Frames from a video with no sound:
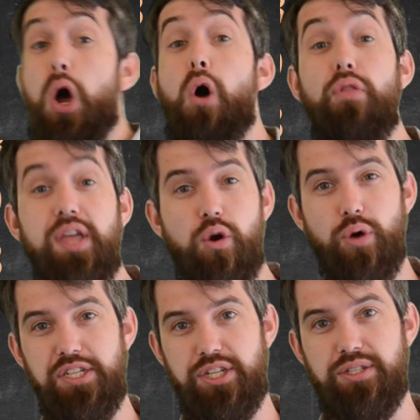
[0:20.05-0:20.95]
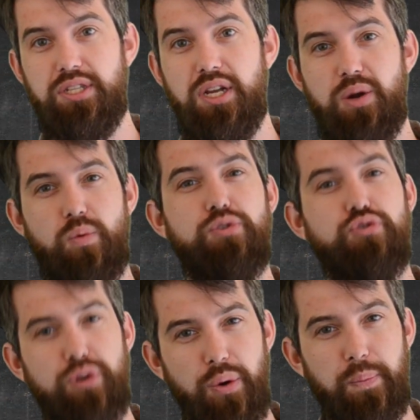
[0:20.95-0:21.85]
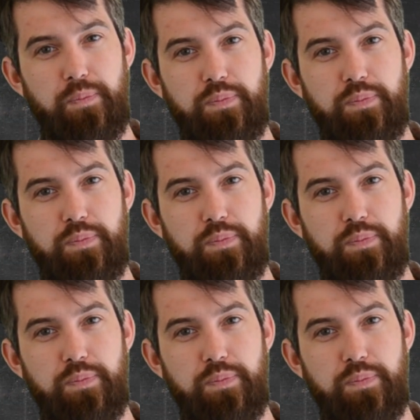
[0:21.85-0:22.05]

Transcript: all the equations were true.